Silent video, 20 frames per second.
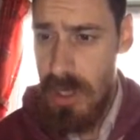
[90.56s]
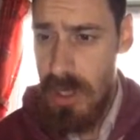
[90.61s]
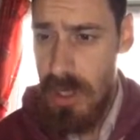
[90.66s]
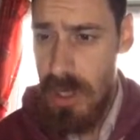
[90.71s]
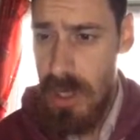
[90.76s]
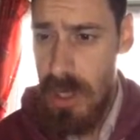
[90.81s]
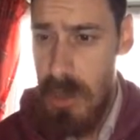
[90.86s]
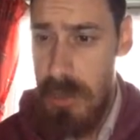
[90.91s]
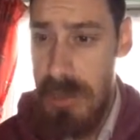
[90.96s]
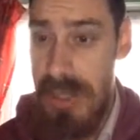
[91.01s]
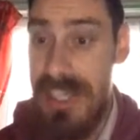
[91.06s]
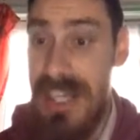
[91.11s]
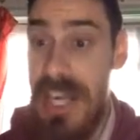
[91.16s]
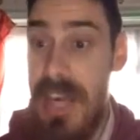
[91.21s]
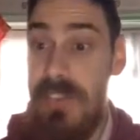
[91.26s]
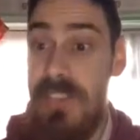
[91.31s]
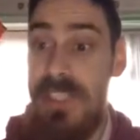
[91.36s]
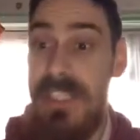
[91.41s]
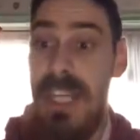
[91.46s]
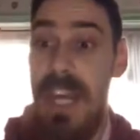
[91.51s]
We then
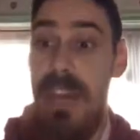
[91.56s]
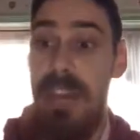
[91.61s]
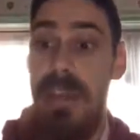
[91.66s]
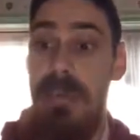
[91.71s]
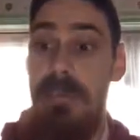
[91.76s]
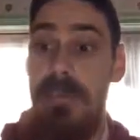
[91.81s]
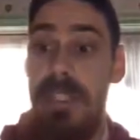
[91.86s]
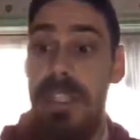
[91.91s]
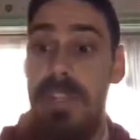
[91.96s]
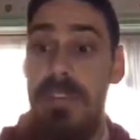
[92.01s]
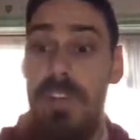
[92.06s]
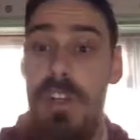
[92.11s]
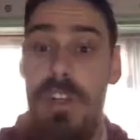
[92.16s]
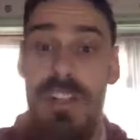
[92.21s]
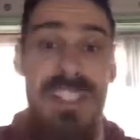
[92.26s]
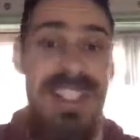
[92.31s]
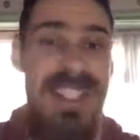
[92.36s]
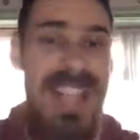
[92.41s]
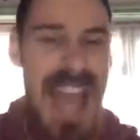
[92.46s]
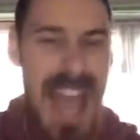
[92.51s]
have Southampton
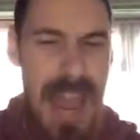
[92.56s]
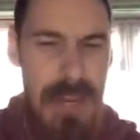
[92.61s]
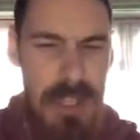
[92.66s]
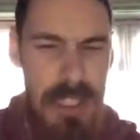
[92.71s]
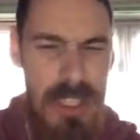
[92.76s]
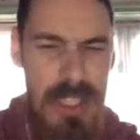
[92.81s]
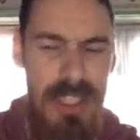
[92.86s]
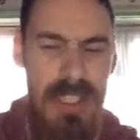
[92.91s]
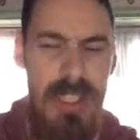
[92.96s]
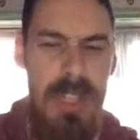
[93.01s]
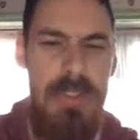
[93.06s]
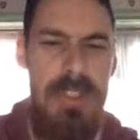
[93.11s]
versus Everton.